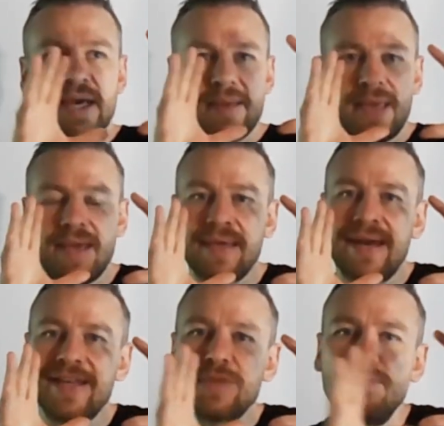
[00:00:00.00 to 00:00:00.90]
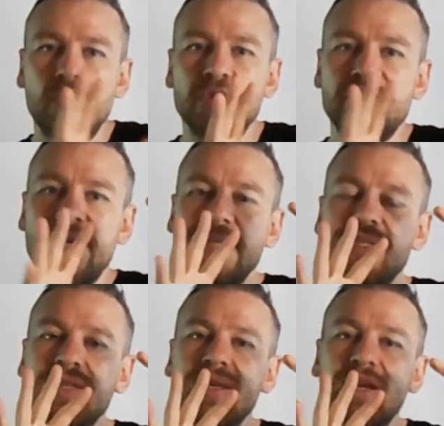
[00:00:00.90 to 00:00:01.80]
Get it as much
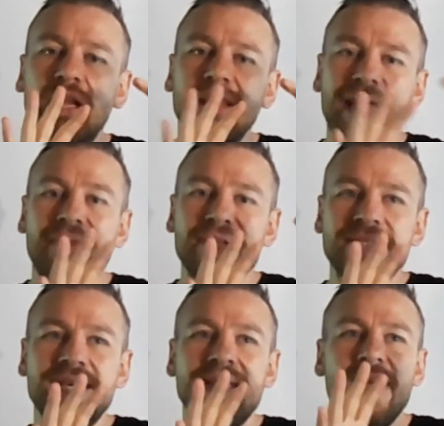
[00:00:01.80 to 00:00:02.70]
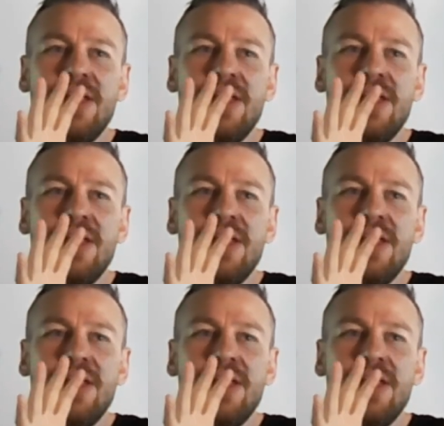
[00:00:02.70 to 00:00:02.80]
into the clarity,